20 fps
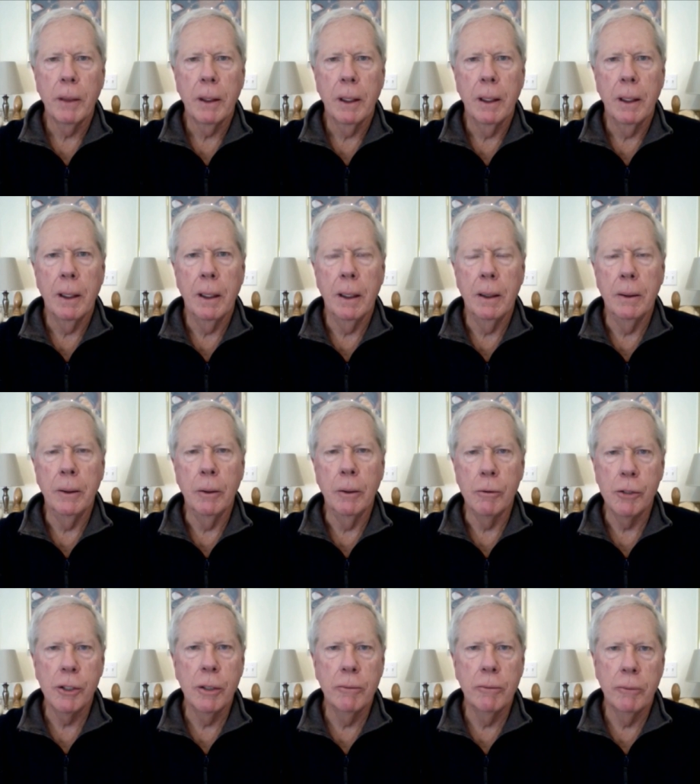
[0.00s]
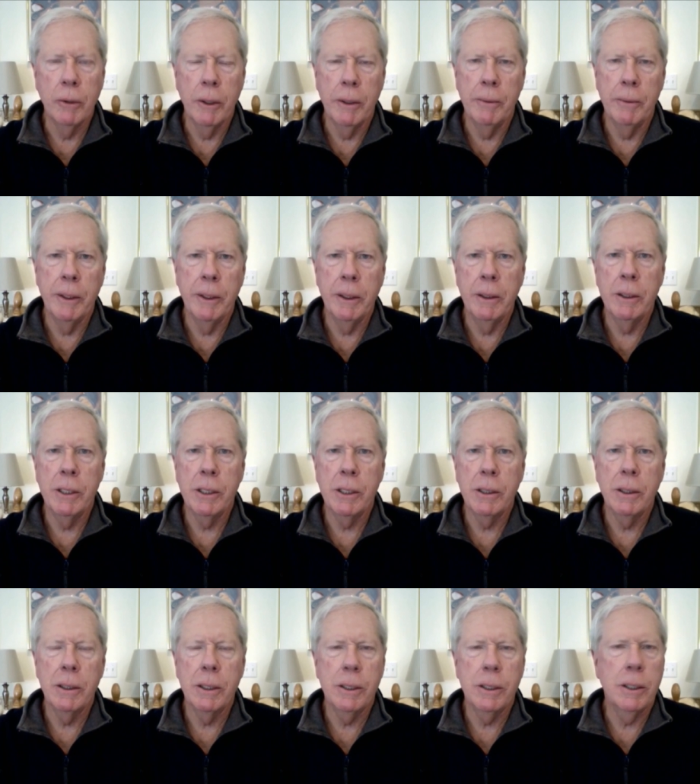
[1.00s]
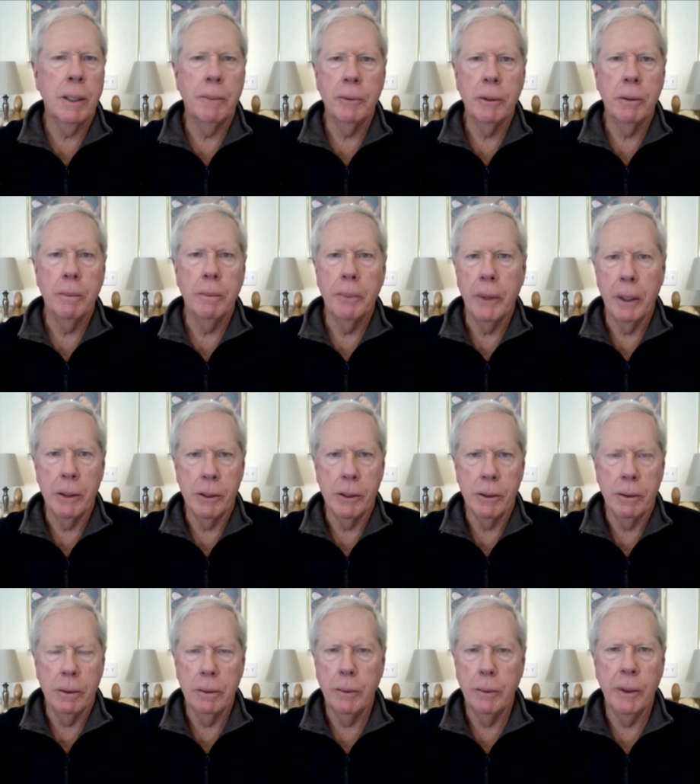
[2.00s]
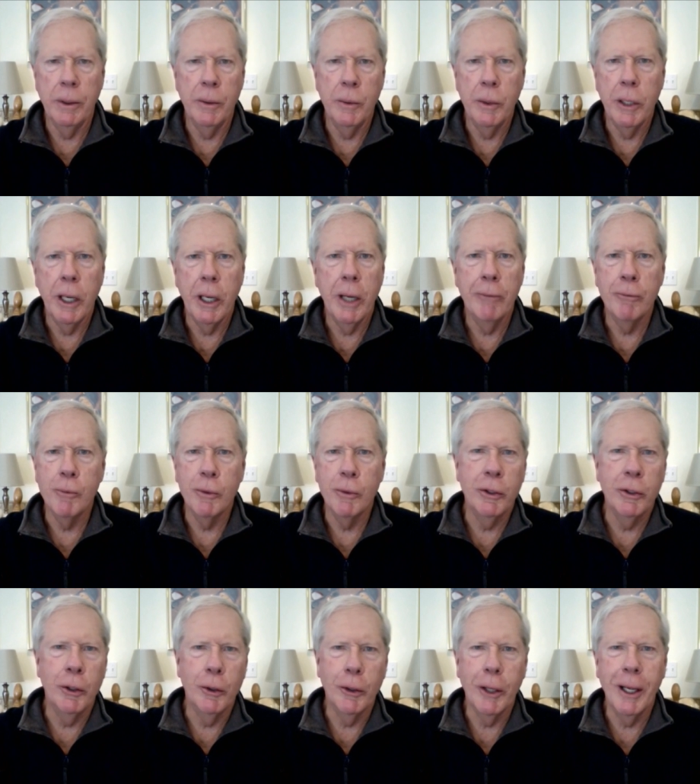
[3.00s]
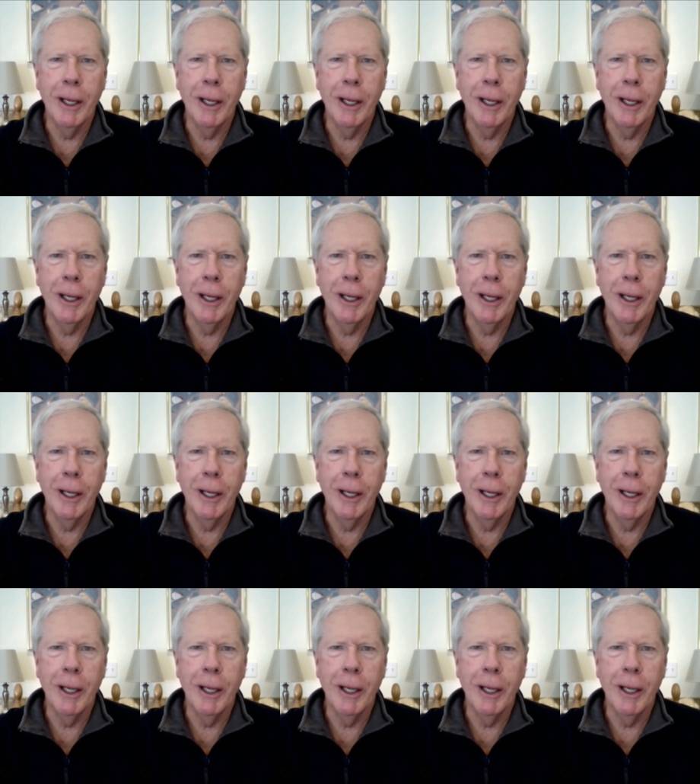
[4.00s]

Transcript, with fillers: uh, no civil liberties. It's up to the president whether we have them or don't